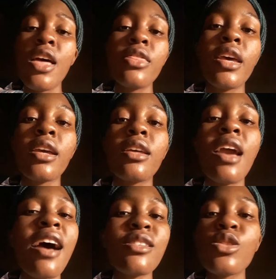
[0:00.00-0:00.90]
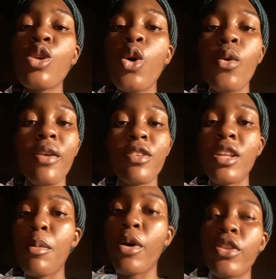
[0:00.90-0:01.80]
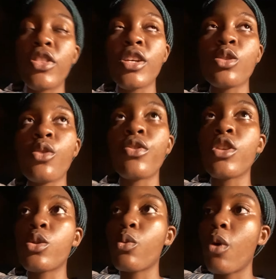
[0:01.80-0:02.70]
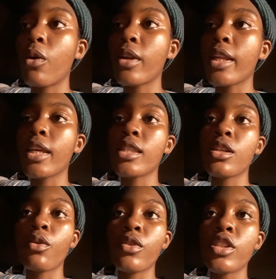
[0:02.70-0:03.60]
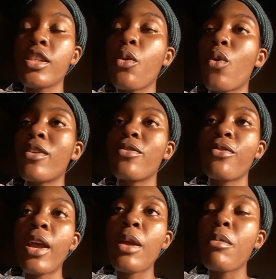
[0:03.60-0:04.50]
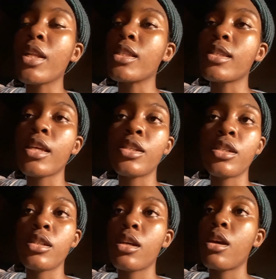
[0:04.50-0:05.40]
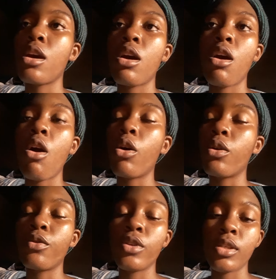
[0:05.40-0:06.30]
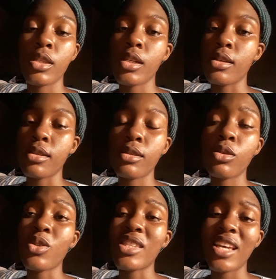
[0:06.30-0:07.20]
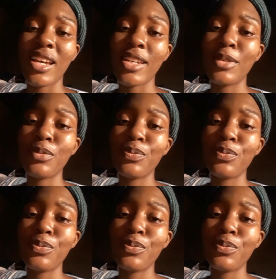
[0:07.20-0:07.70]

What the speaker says: They are so worried about the things of this world and getting rich. They want fame and such, all of those things. It's so sad.